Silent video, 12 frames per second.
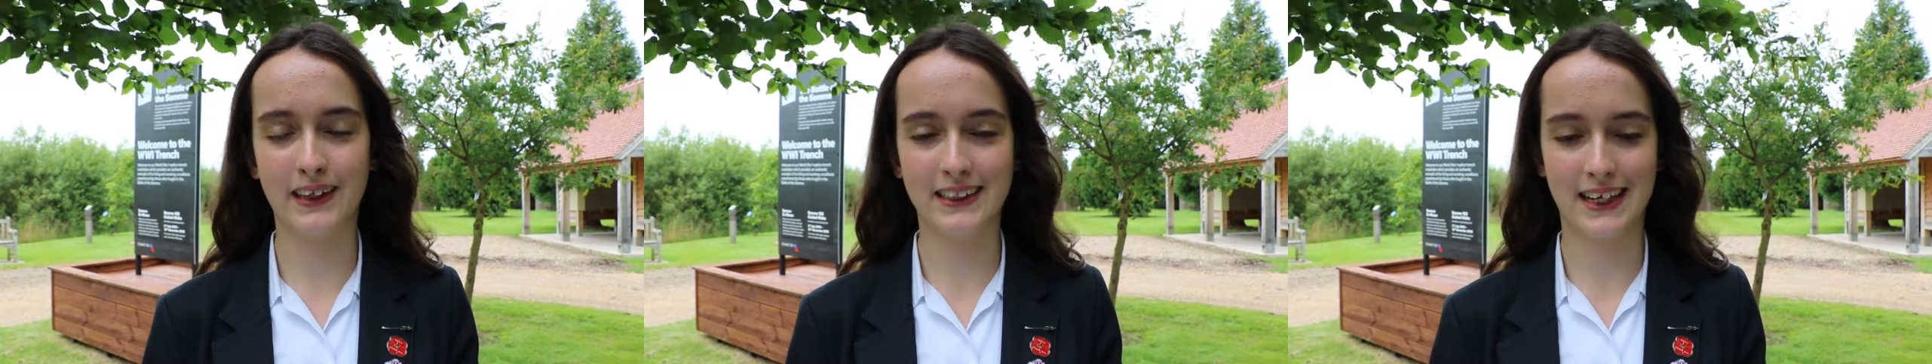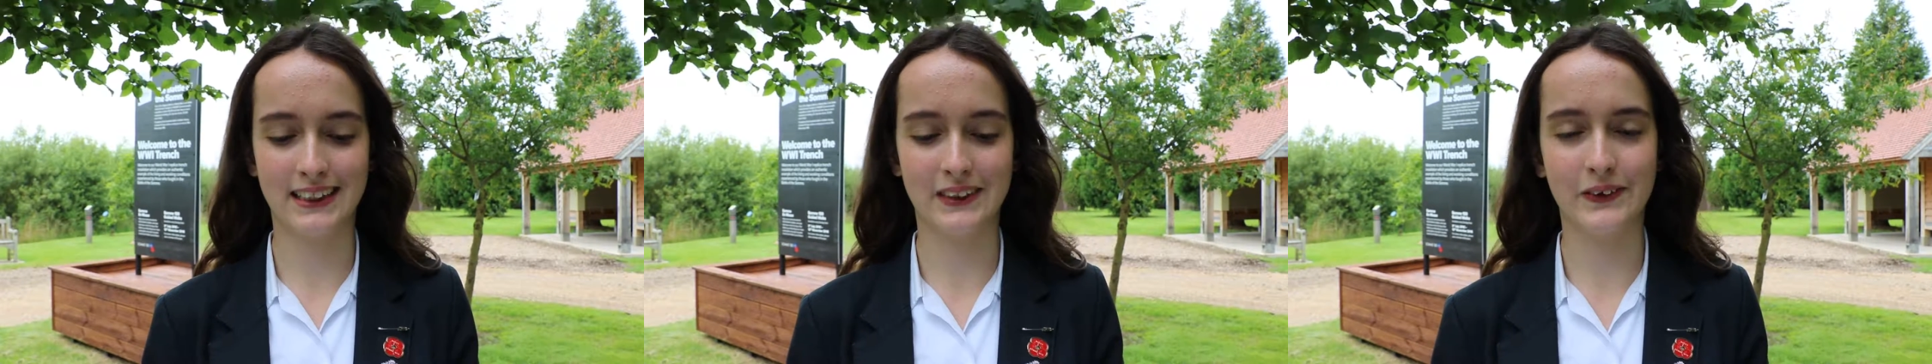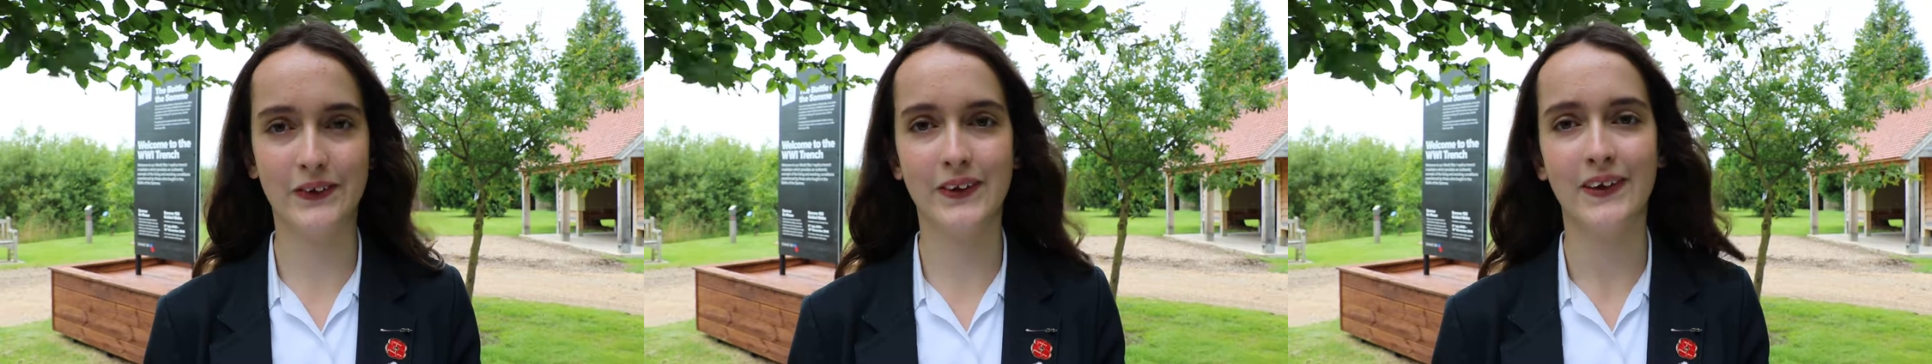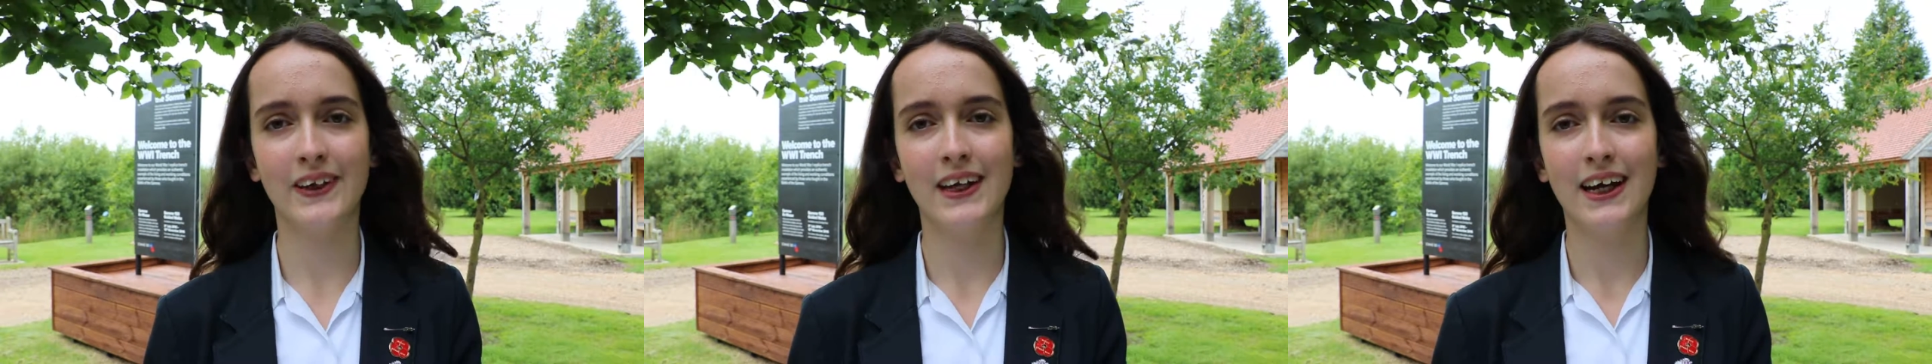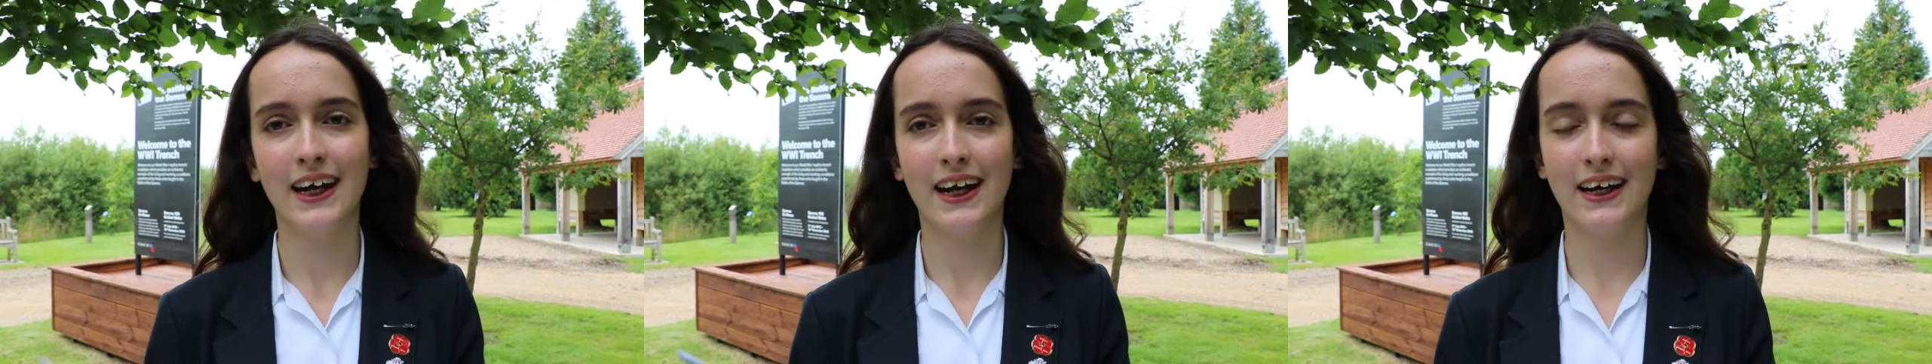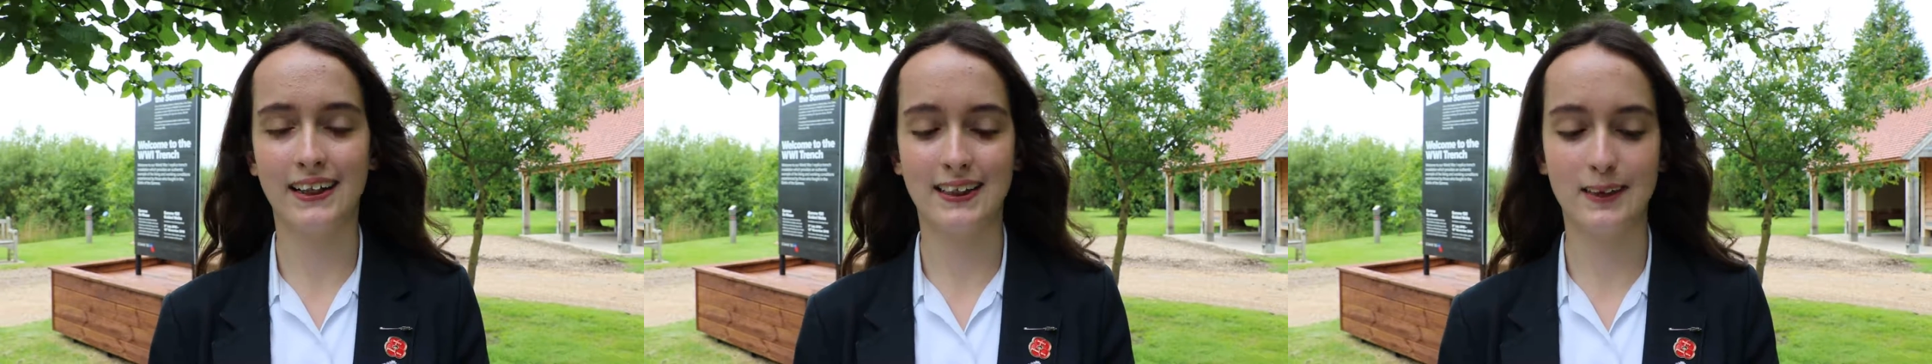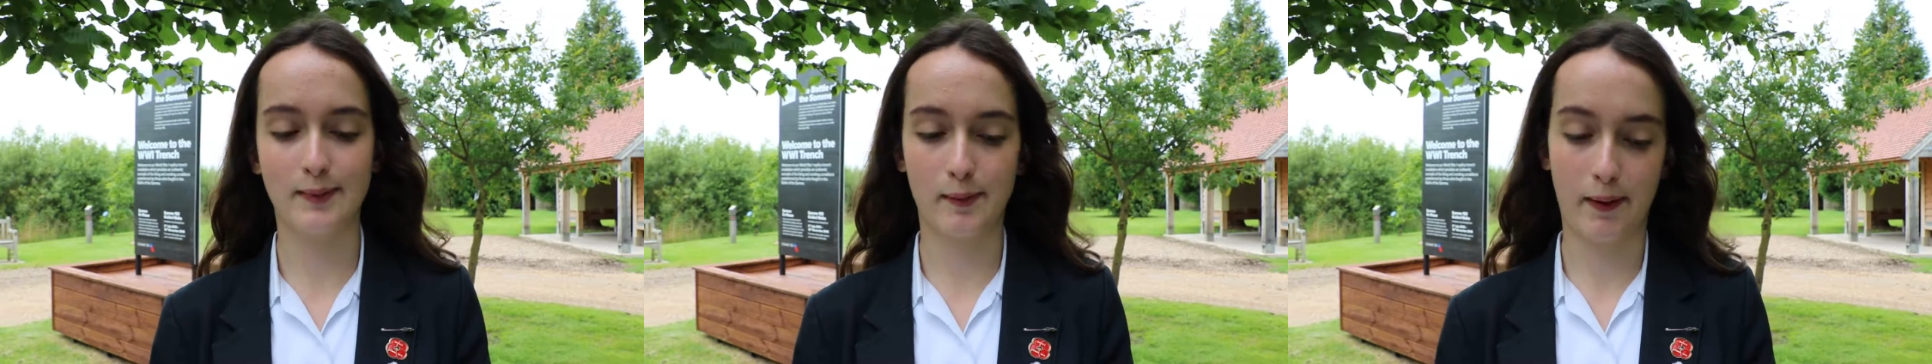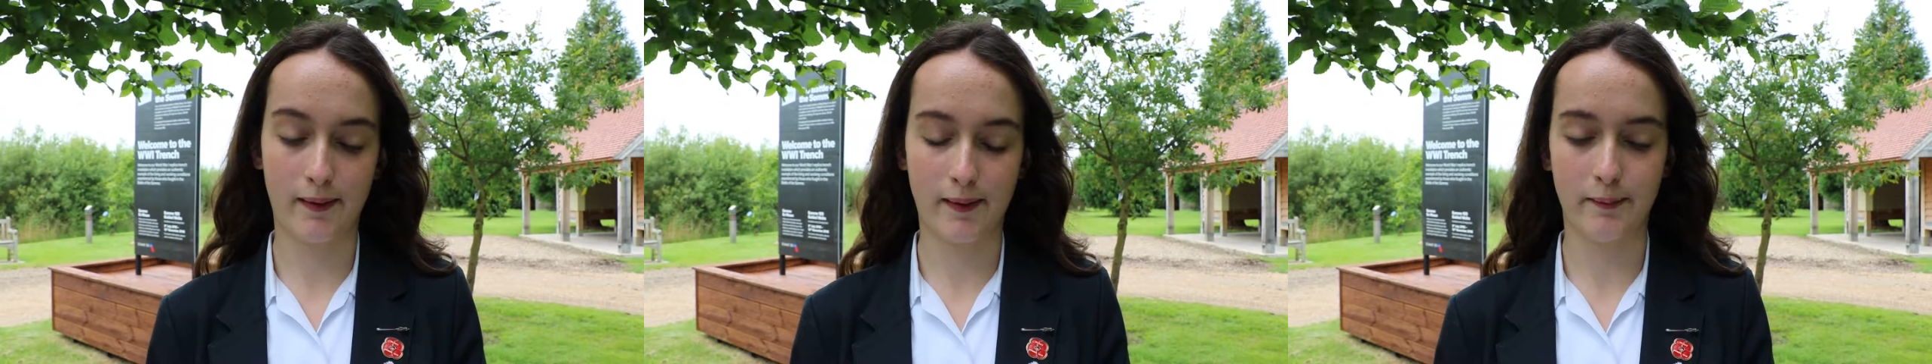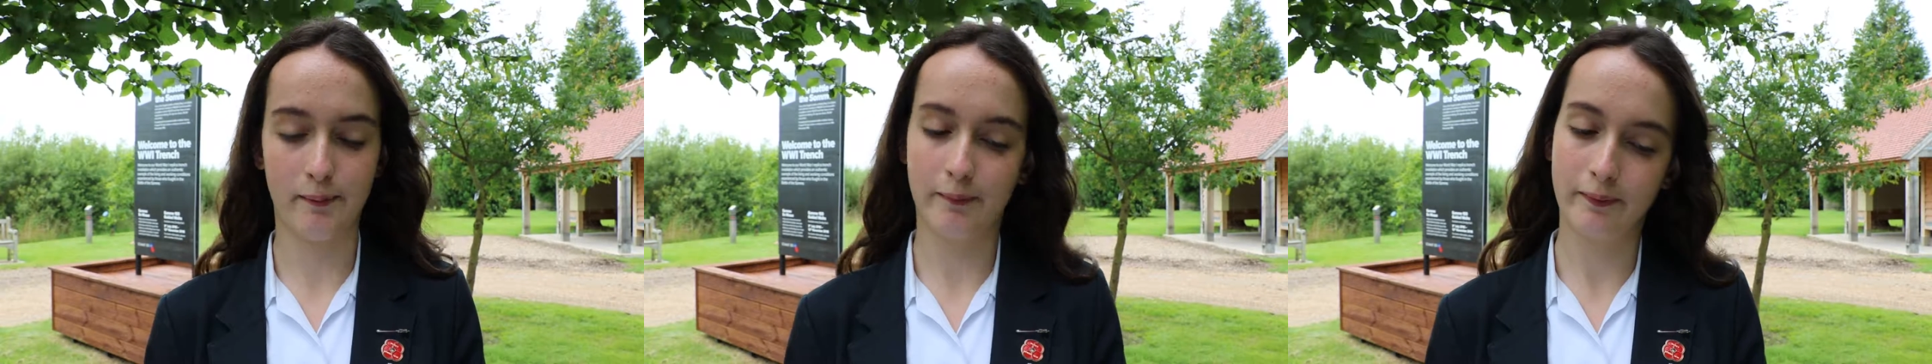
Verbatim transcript: Girls High School, and this is my poem.